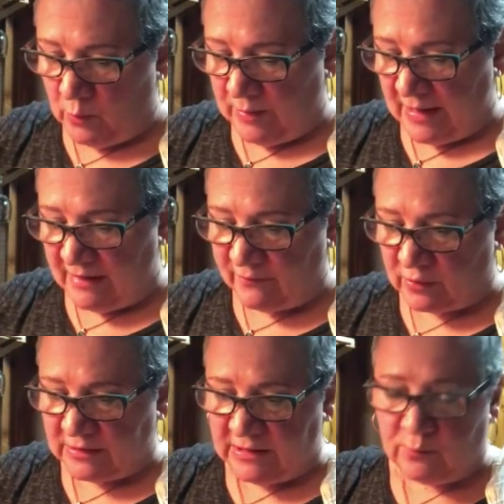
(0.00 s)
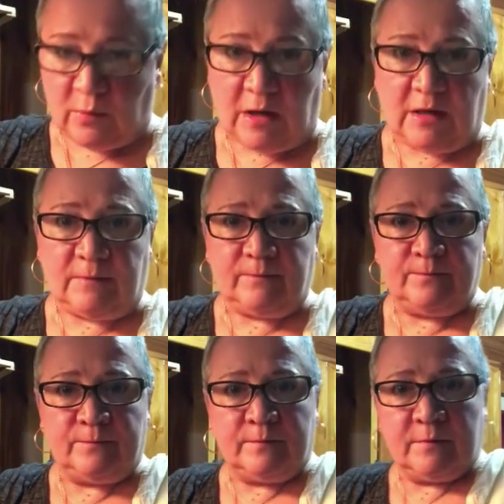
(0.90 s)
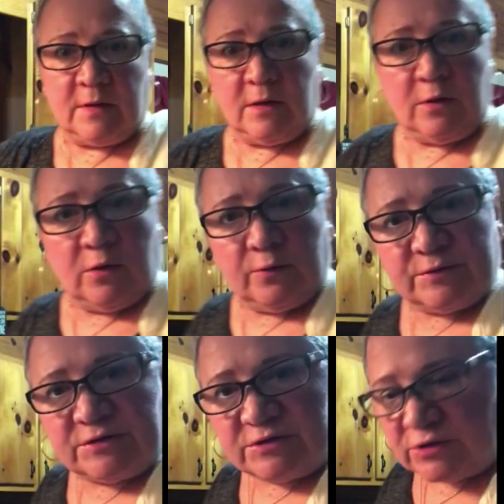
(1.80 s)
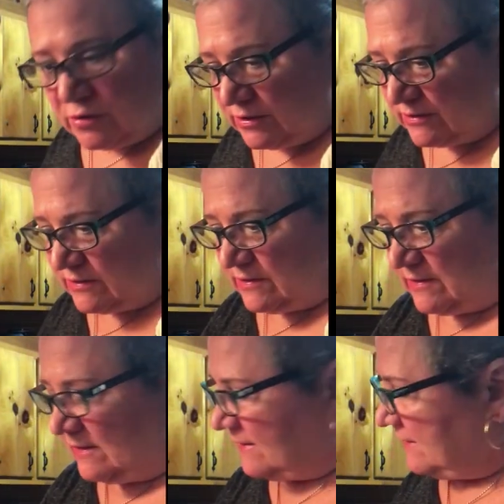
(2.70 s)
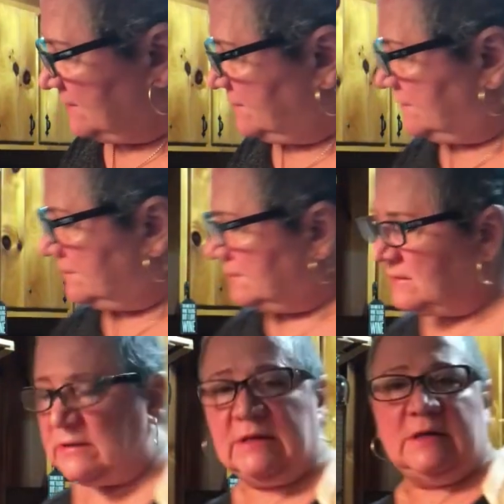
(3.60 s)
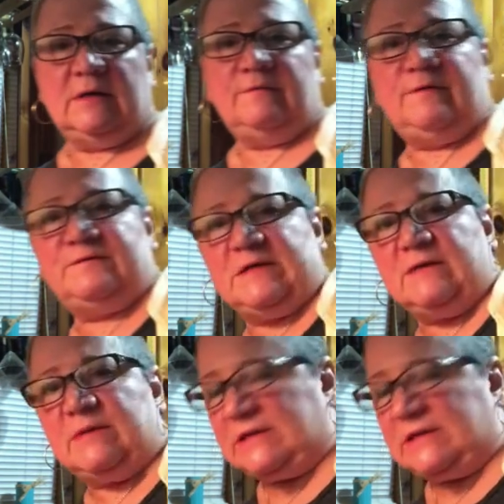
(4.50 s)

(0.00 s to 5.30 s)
we have our quinoa, which is cooked in at 15